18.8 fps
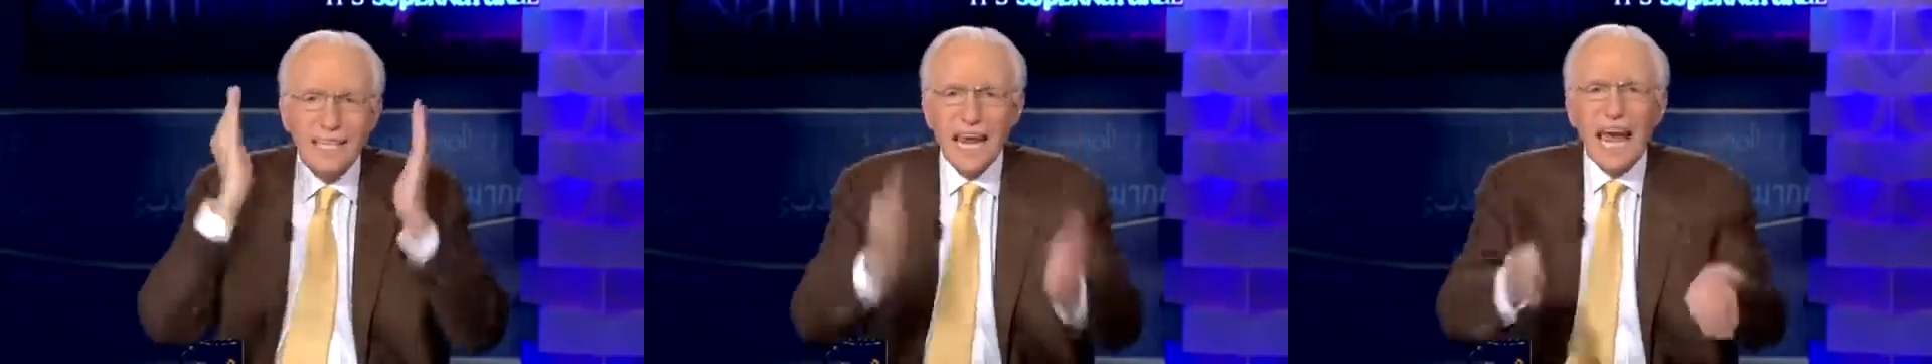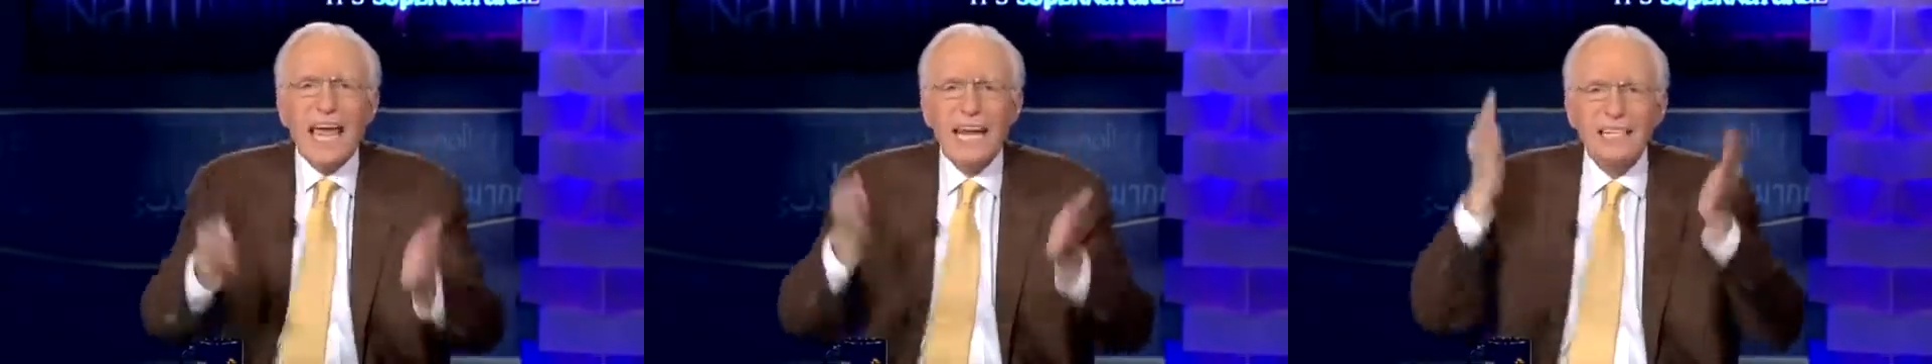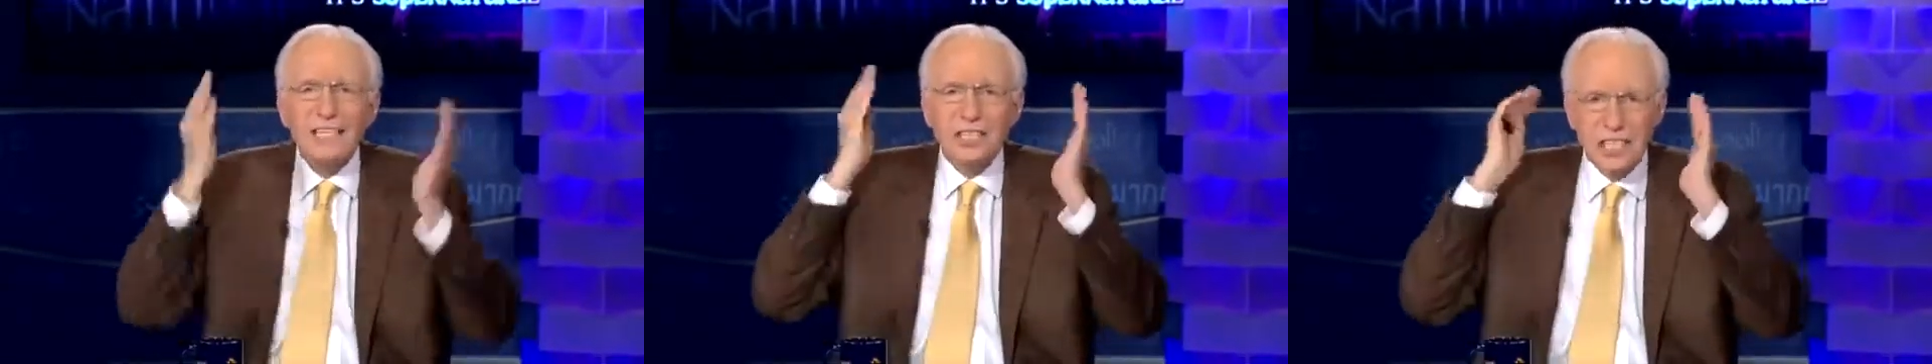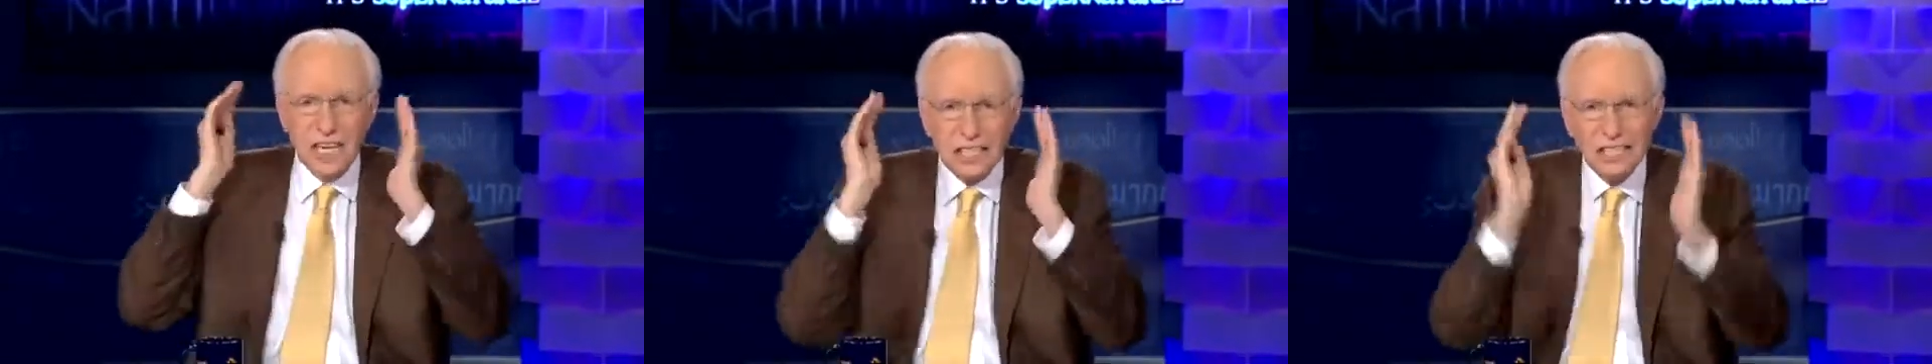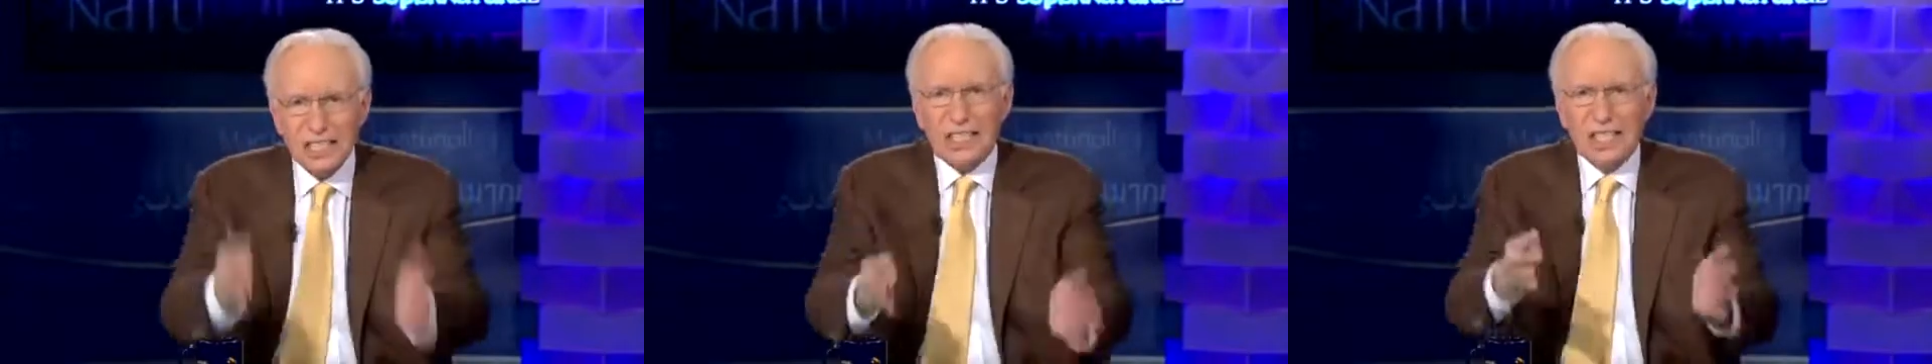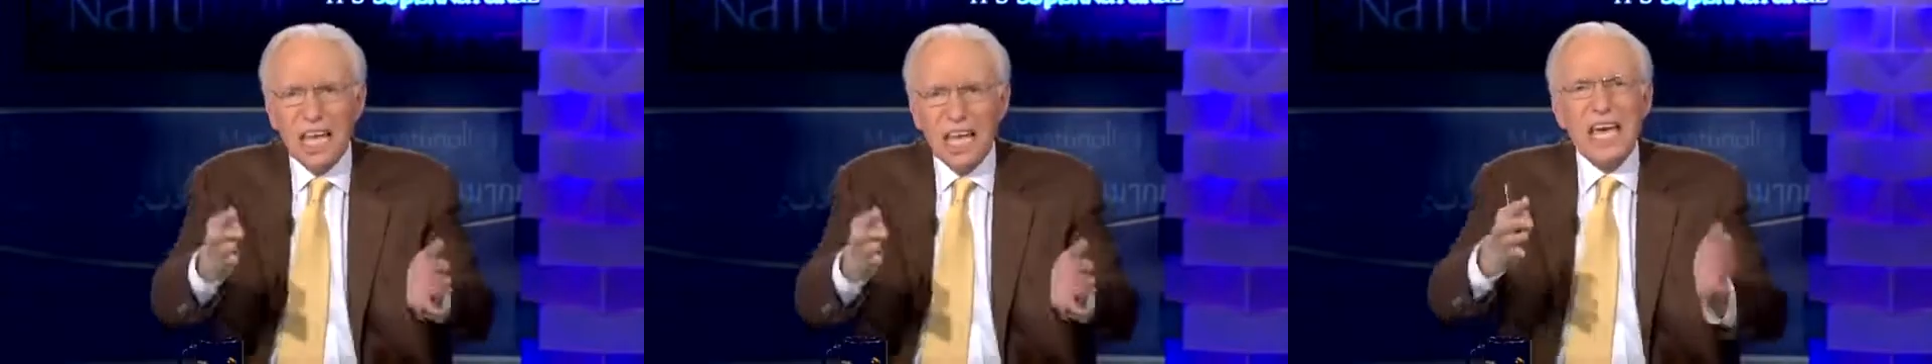Taste
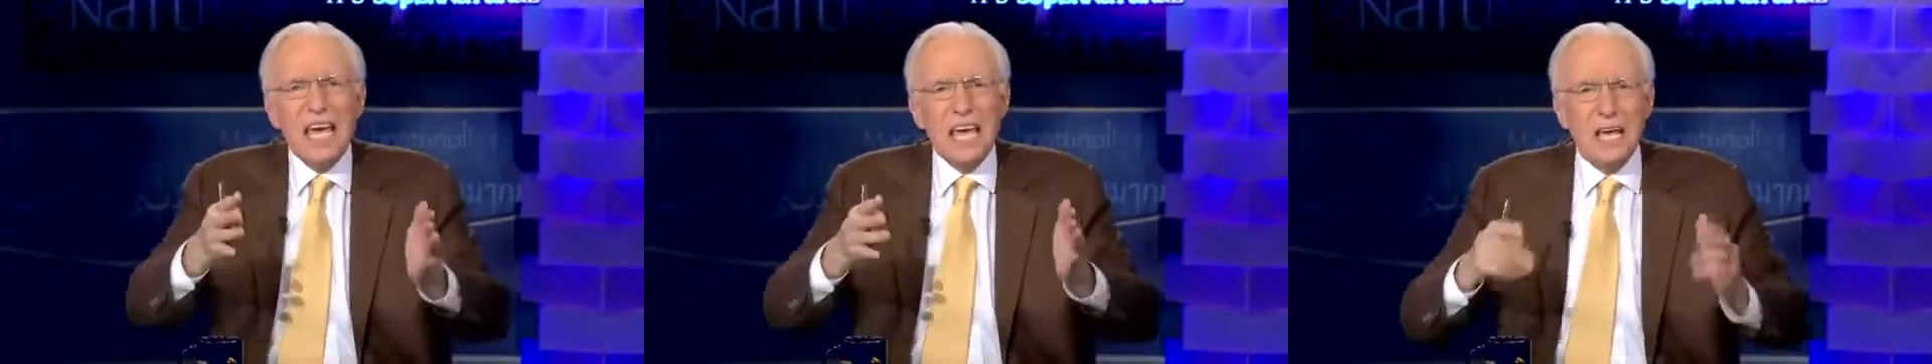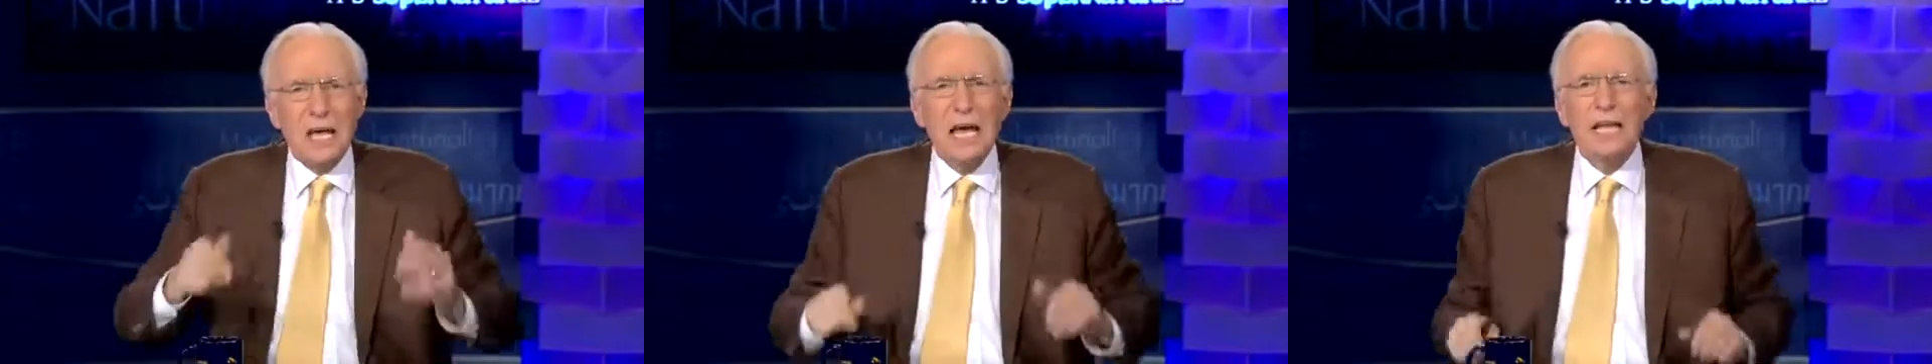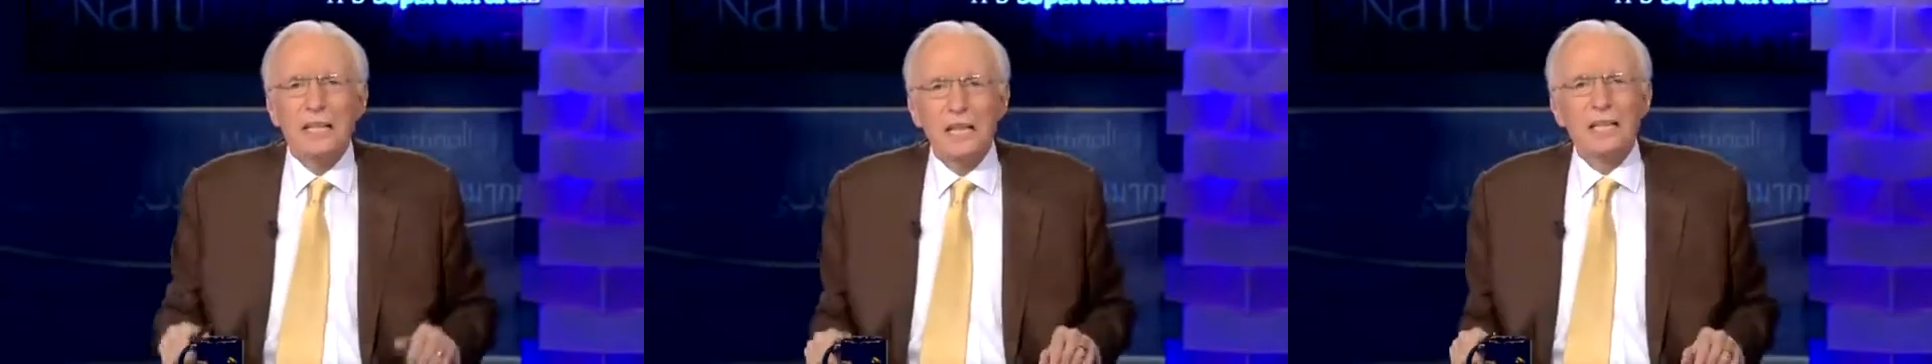and see